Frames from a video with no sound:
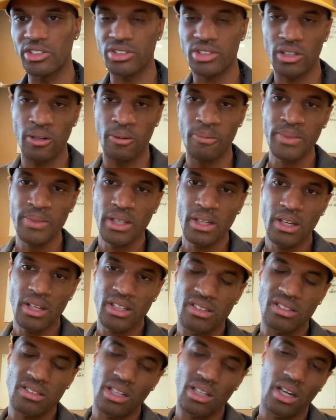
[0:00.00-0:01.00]
So,
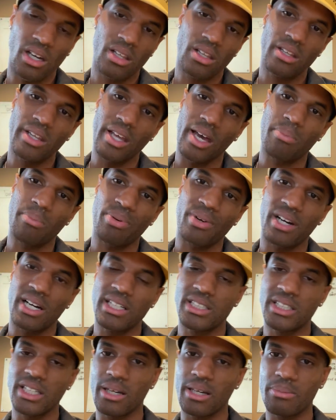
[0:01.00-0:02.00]
scaling that
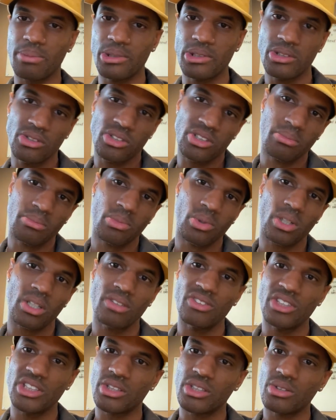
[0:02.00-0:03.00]
project, producing
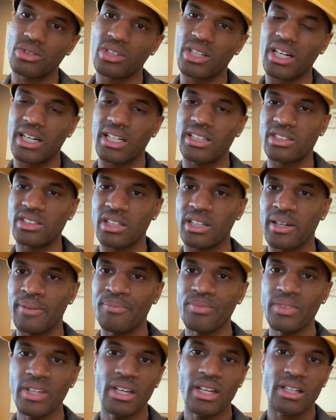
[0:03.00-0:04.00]
more original
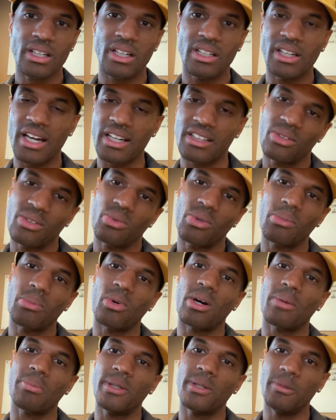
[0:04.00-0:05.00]
content, connecting with
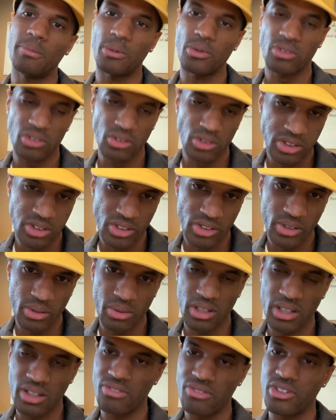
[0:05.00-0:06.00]
more people through
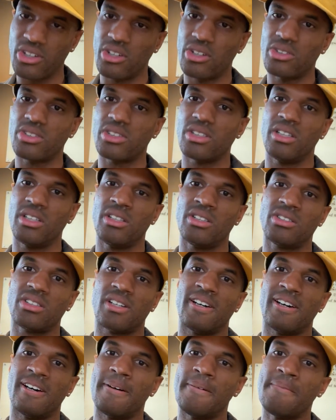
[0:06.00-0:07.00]
Streetwear of Roses,
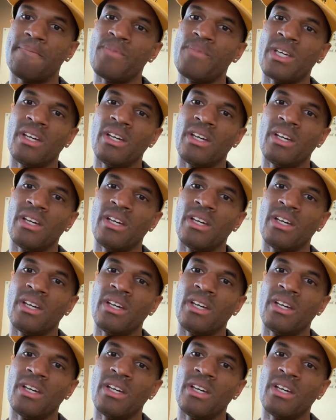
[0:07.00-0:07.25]
uh,